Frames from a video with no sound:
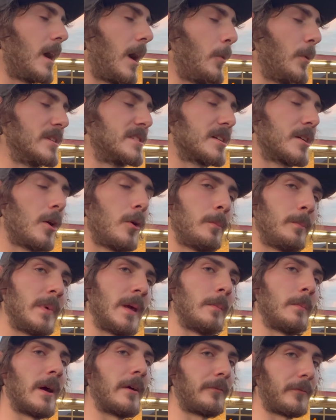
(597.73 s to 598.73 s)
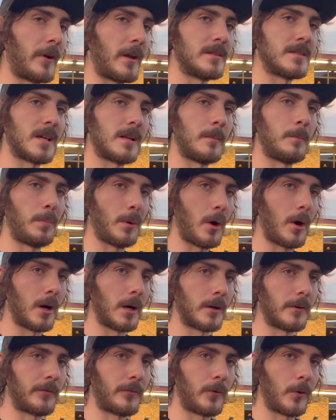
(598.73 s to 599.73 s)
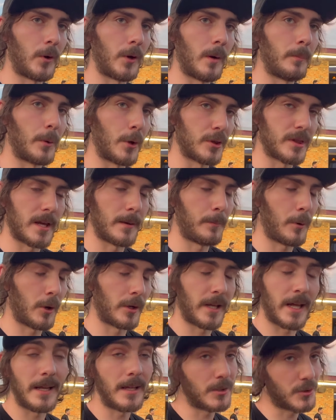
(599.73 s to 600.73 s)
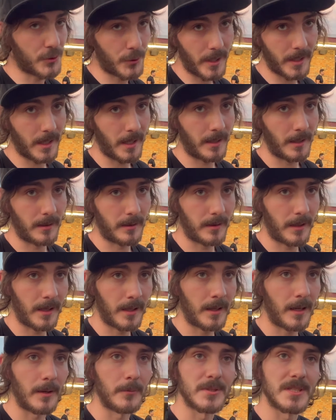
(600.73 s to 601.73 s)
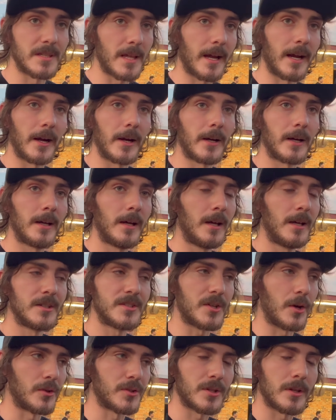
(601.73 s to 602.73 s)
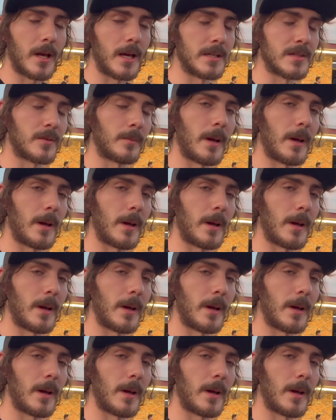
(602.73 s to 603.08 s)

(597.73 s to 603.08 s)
I went to go meet my friends at a bar for a birthday party. I didn't drink anything. I was there, socialized for